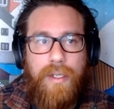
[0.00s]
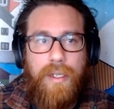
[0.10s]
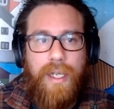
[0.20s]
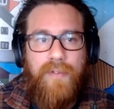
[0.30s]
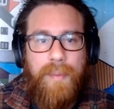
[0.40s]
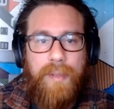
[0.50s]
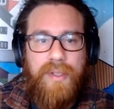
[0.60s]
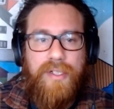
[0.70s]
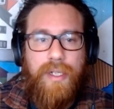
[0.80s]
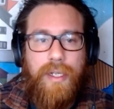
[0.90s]
if you
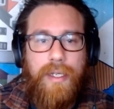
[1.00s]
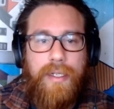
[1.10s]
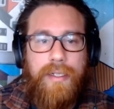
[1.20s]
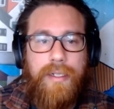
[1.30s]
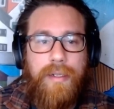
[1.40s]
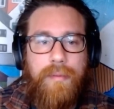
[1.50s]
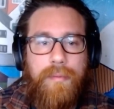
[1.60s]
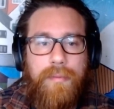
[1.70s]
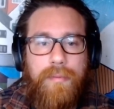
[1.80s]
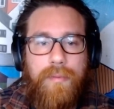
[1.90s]
publish a
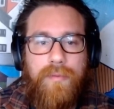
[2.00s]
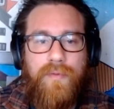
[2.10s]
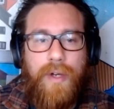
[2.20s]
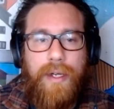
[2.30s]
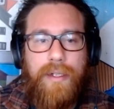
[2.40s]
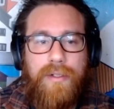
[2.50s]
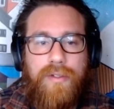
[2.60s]
file